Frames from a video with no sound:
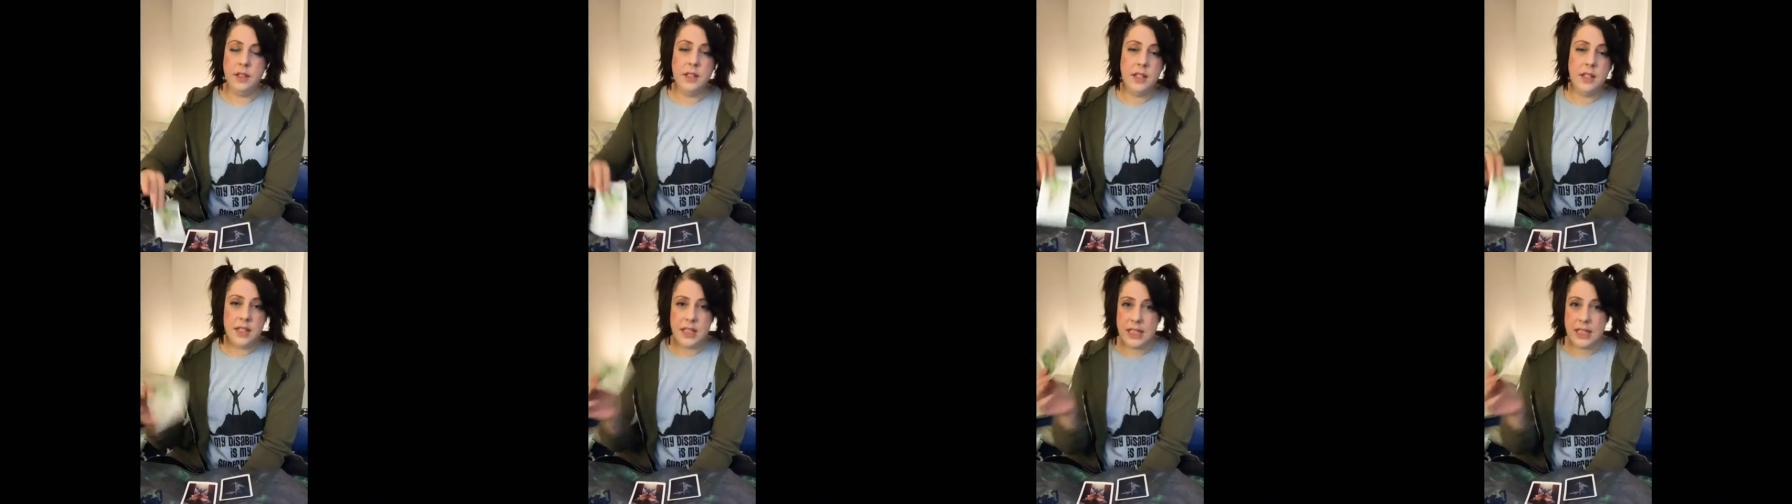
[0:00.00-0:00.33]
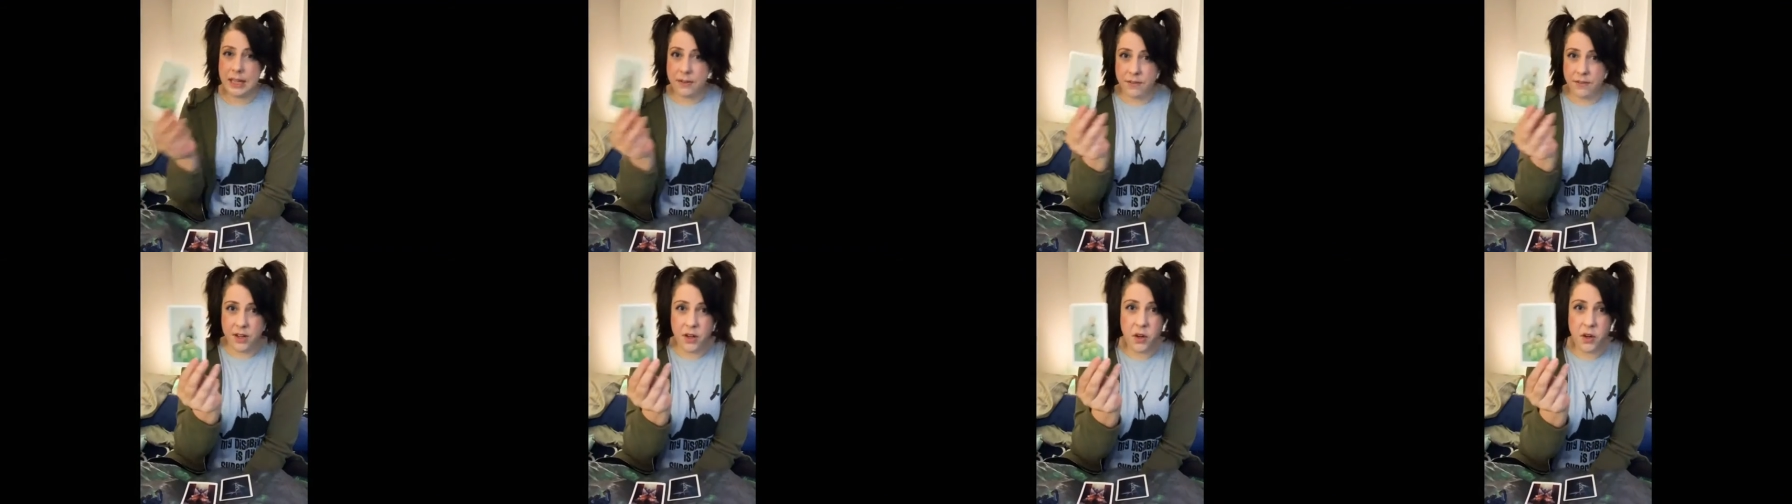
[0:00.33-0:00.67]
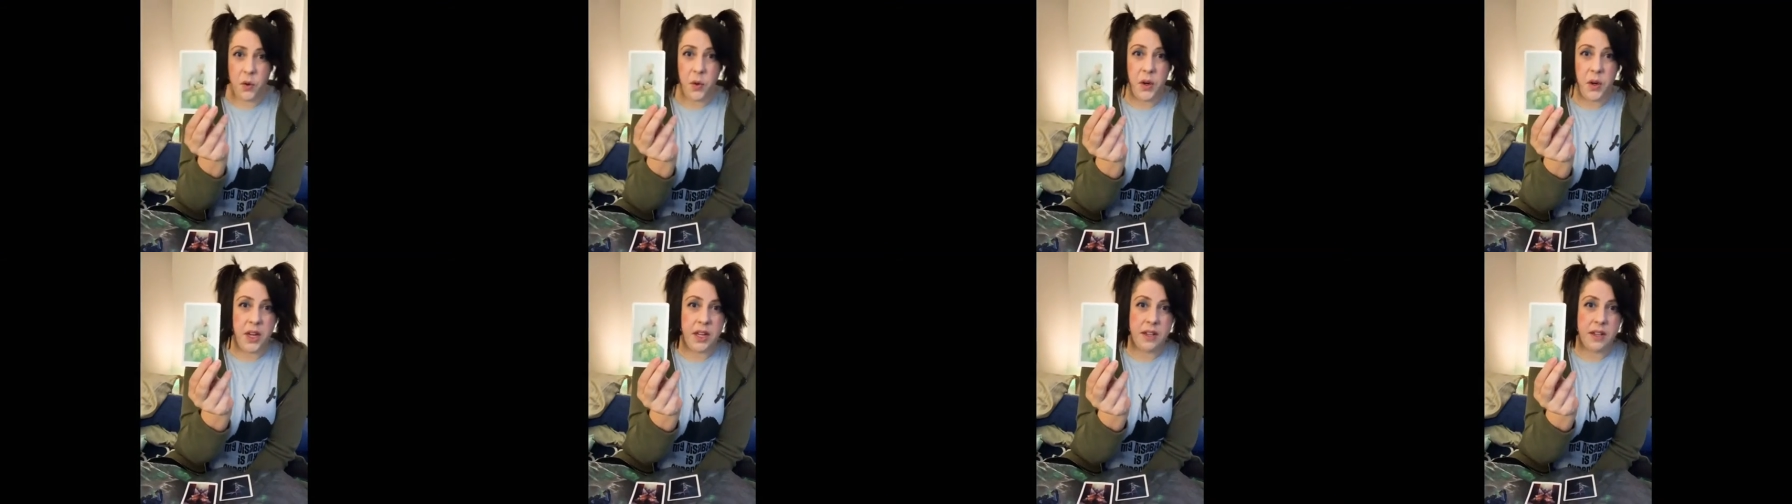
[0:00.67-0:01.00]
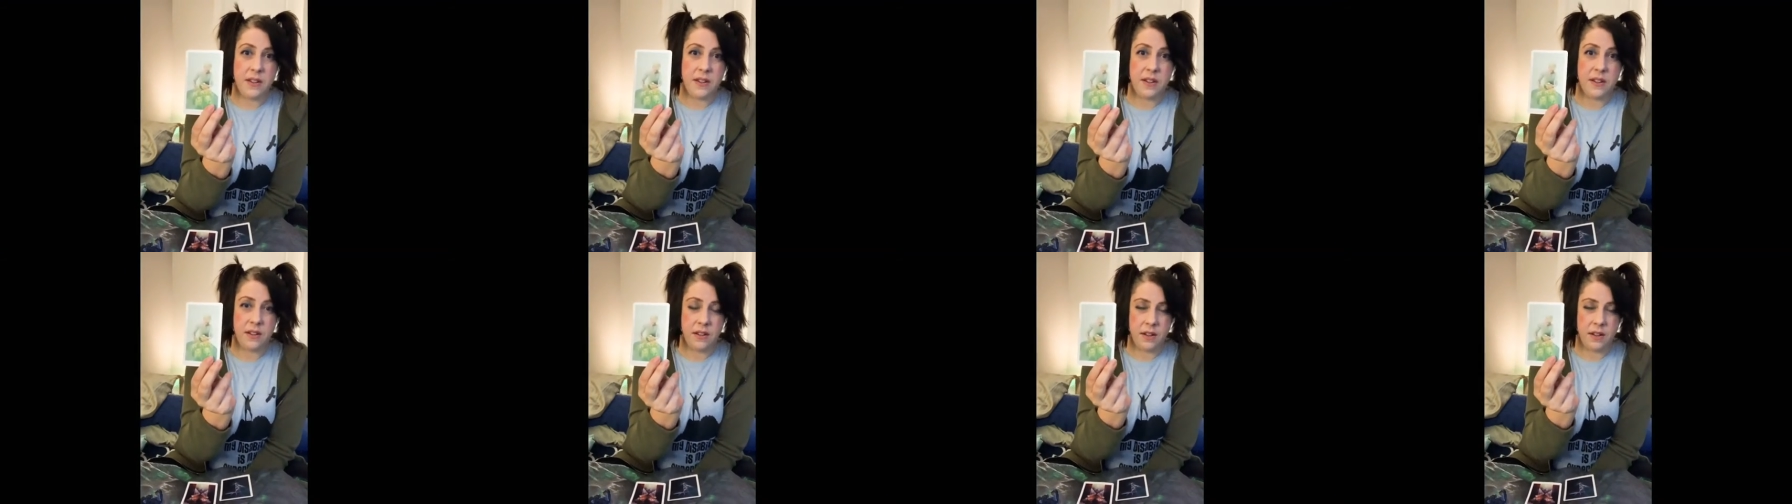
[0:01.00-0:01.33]
7 of
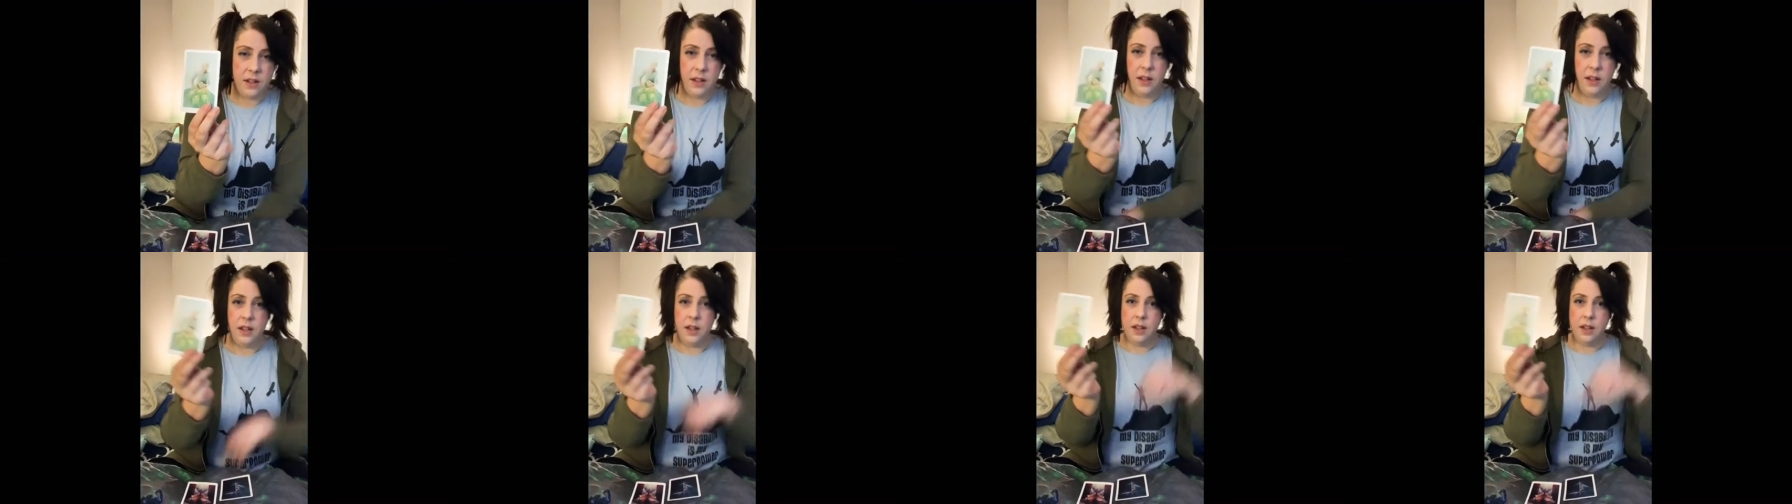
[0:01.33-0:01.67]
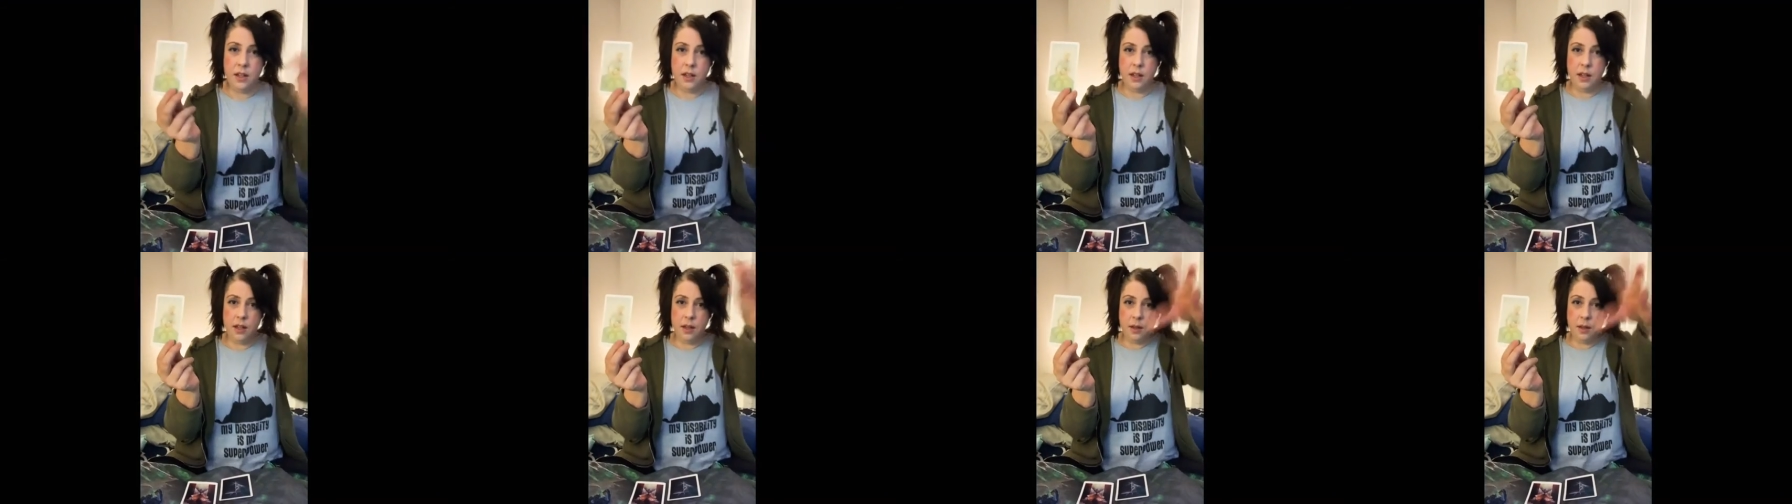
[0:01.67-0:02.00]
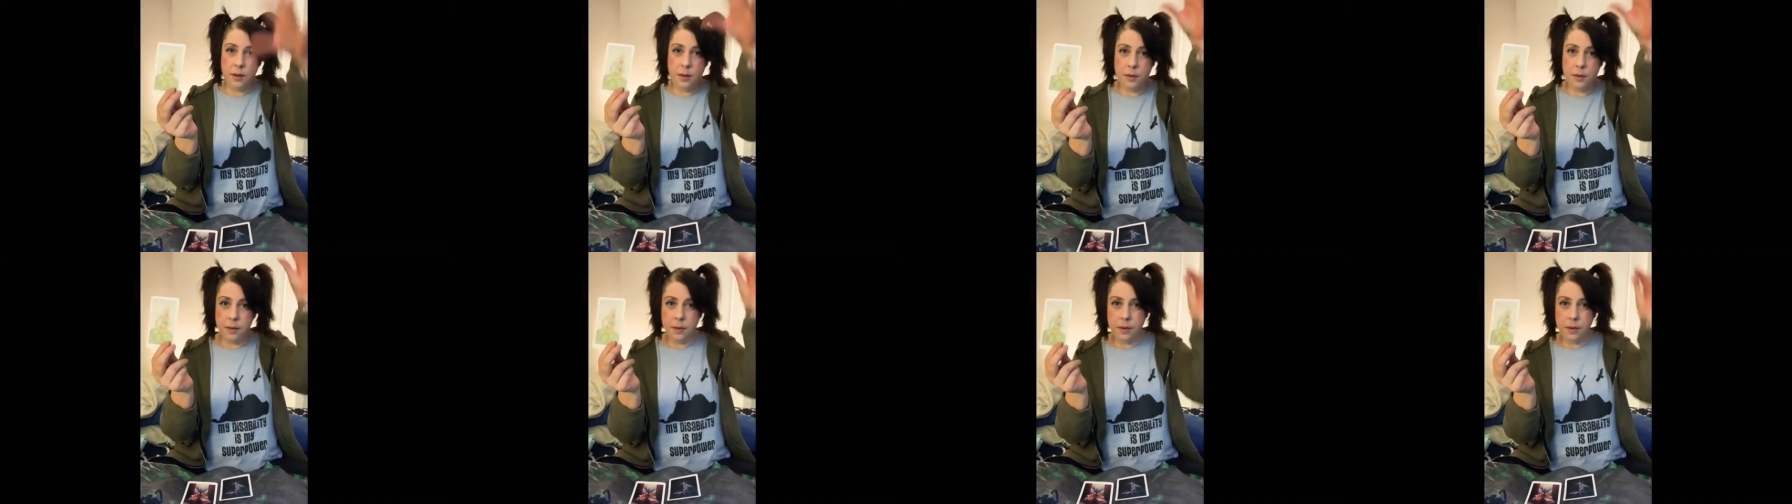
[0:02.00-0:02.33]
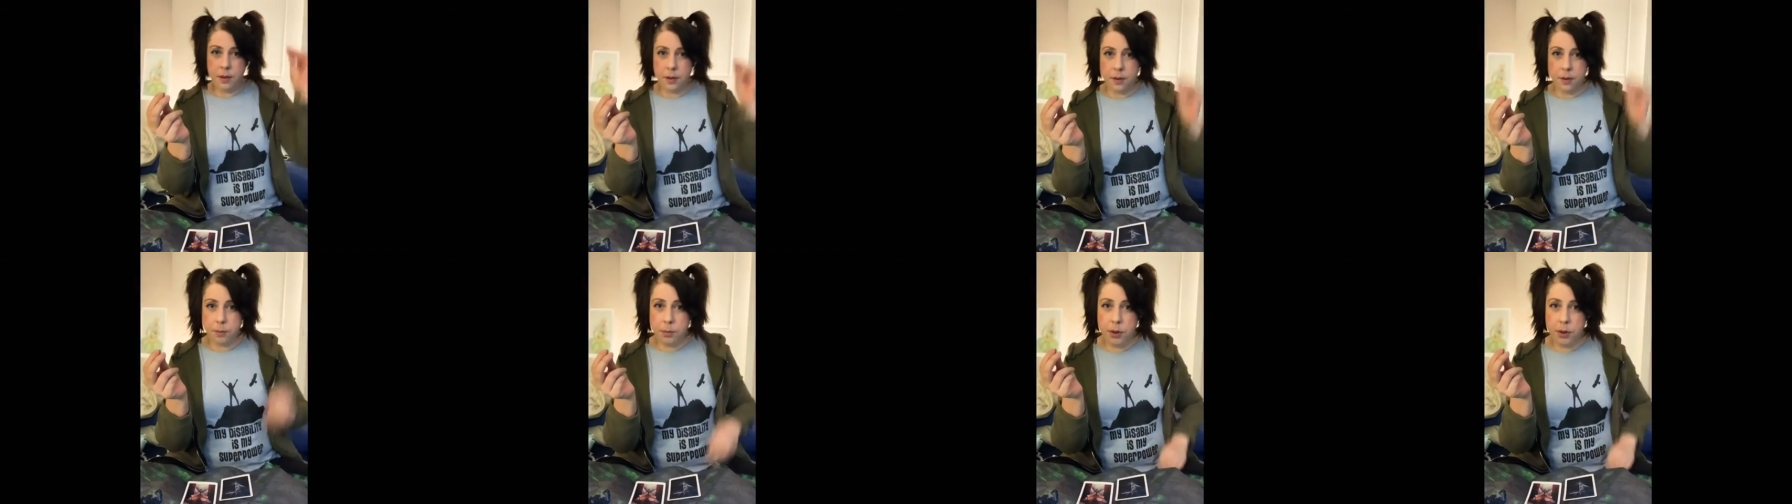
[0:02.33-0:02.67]
coins.
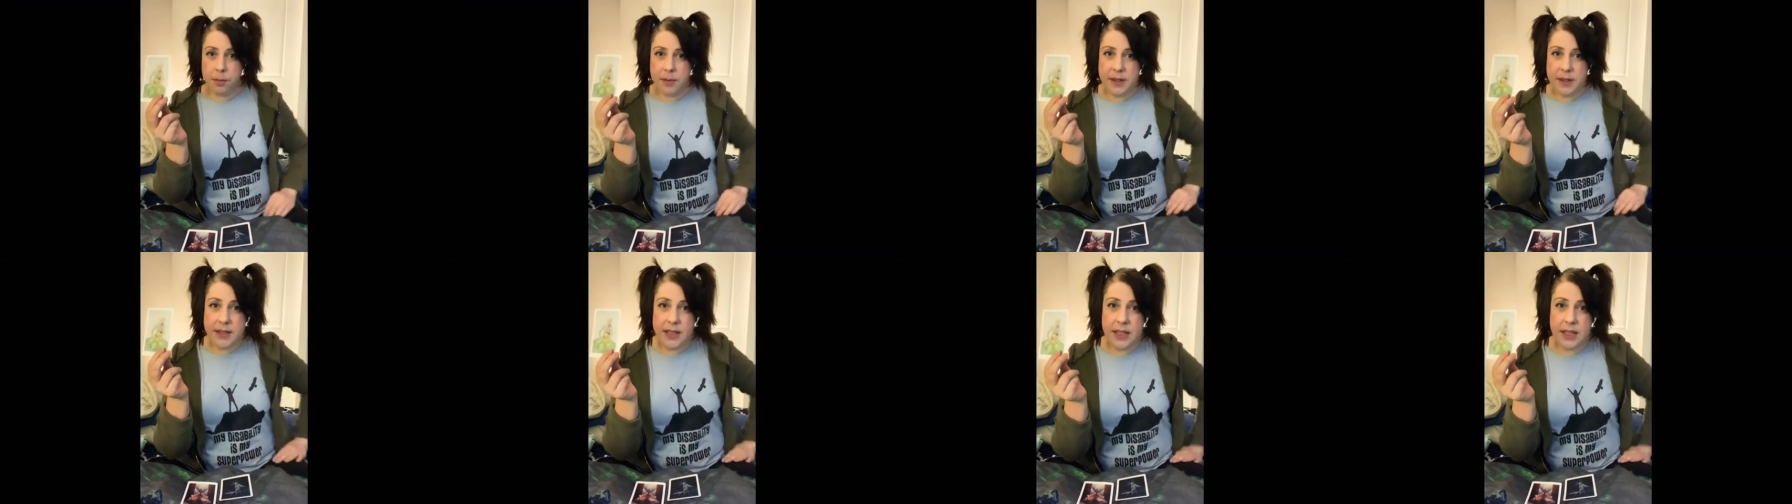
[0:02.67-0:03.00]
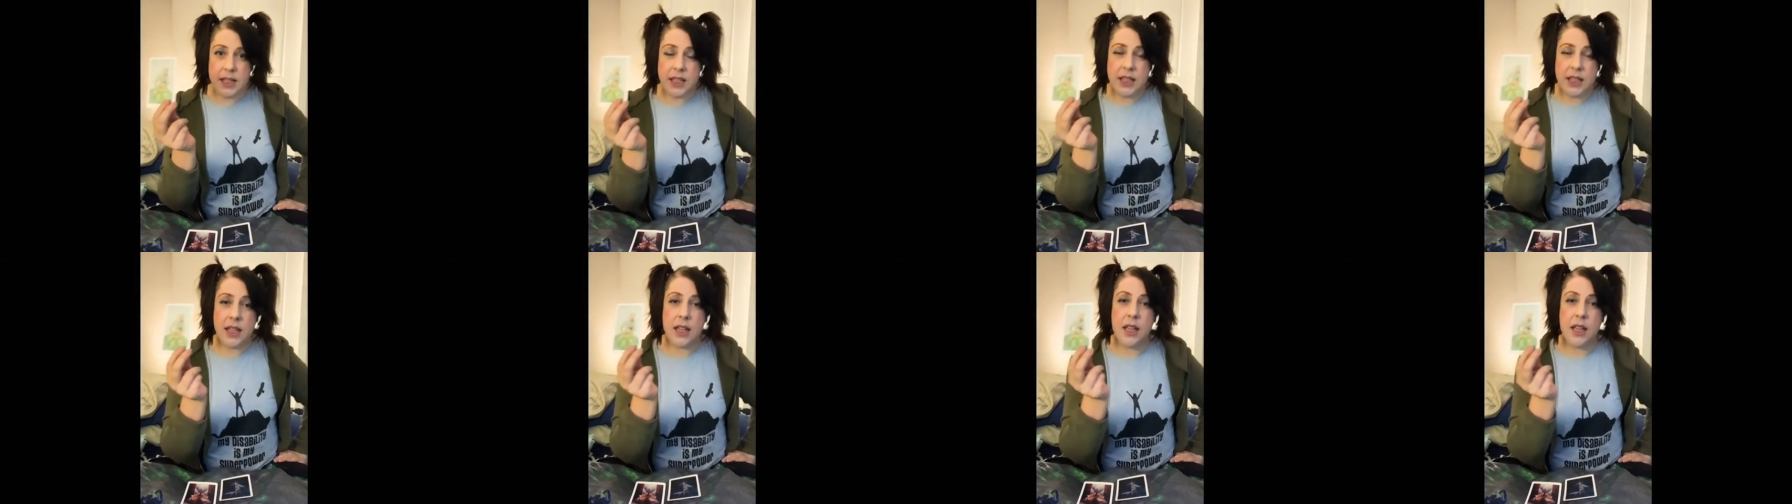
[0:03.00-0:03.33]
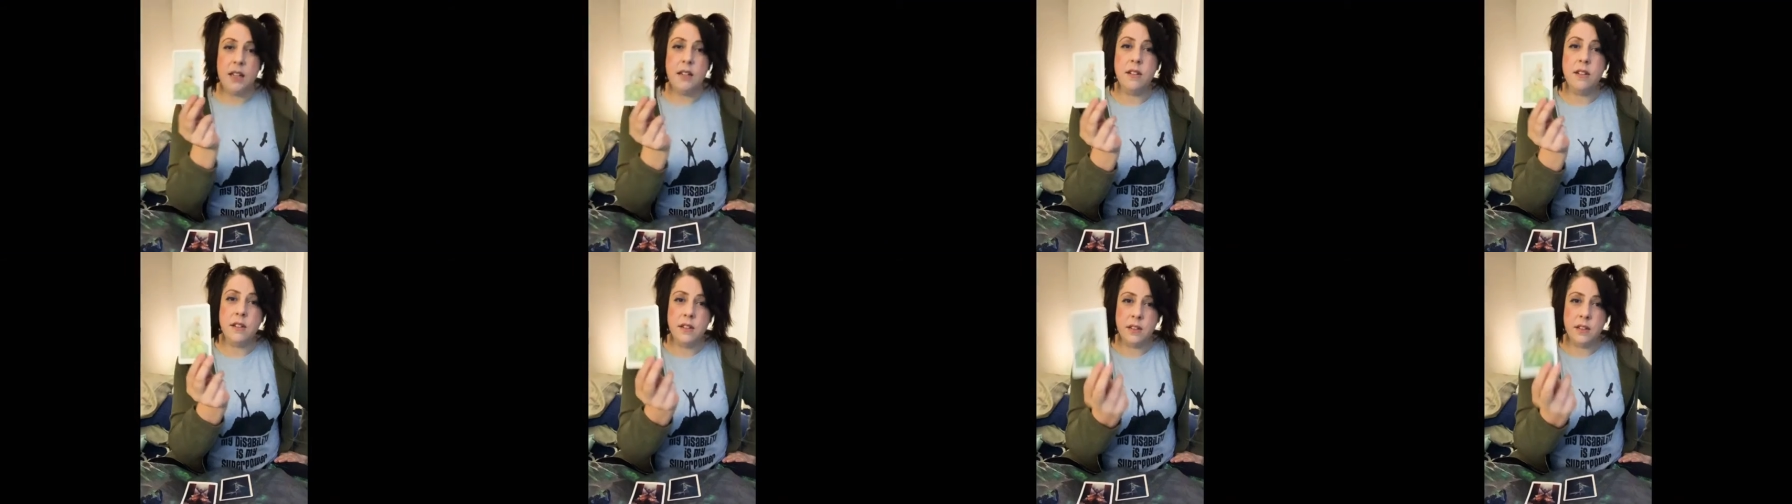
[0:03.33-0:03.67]
Put my seeds in.